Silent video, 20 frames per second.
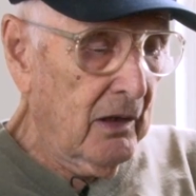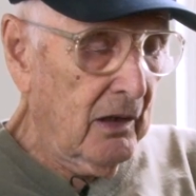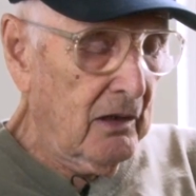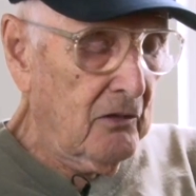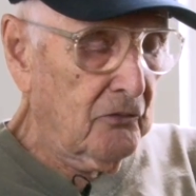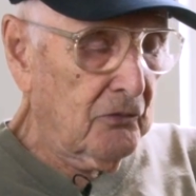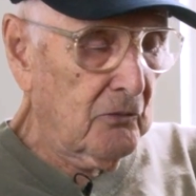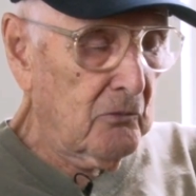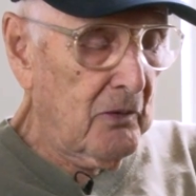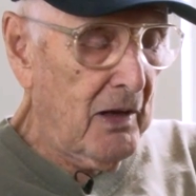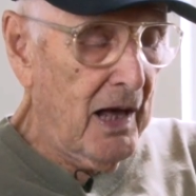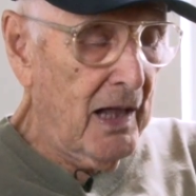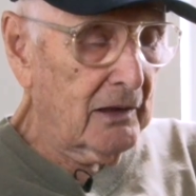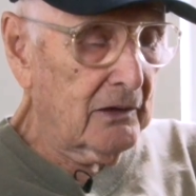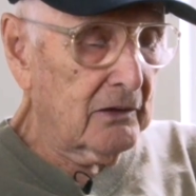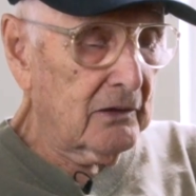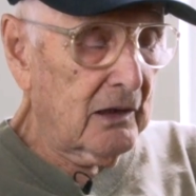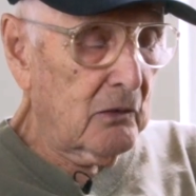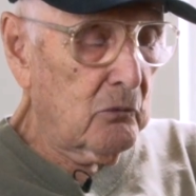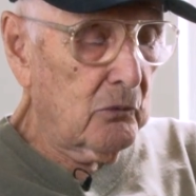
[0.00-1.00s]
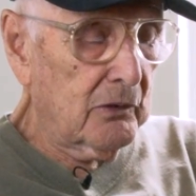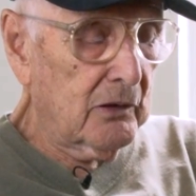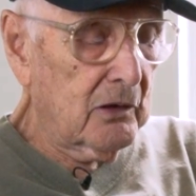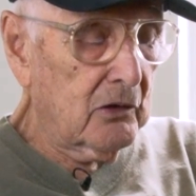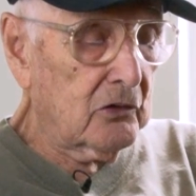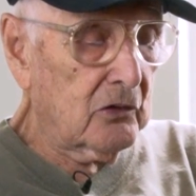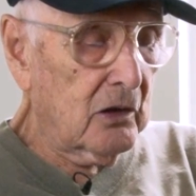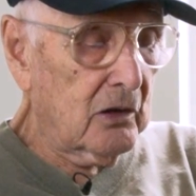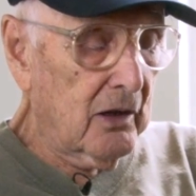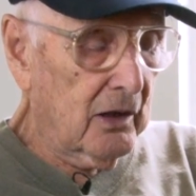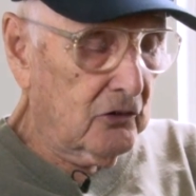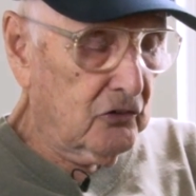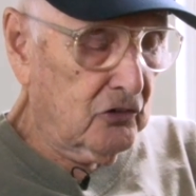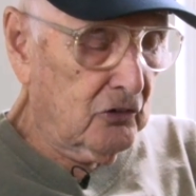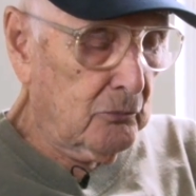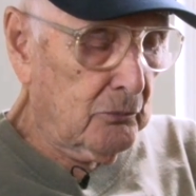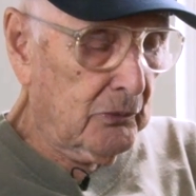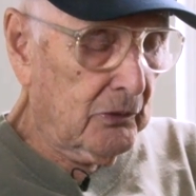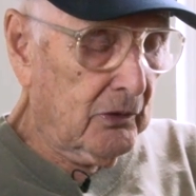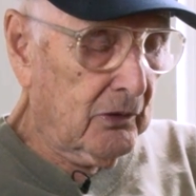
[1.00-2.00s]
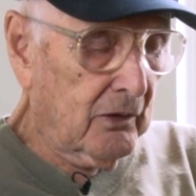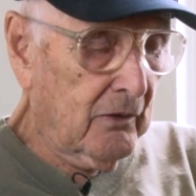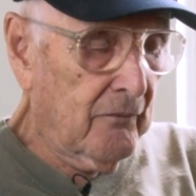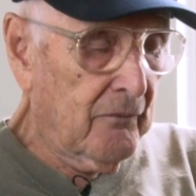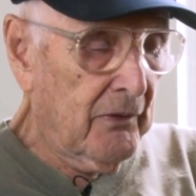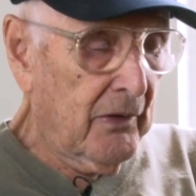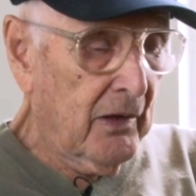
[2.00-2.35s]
And from Holland, I went into Luxembourg.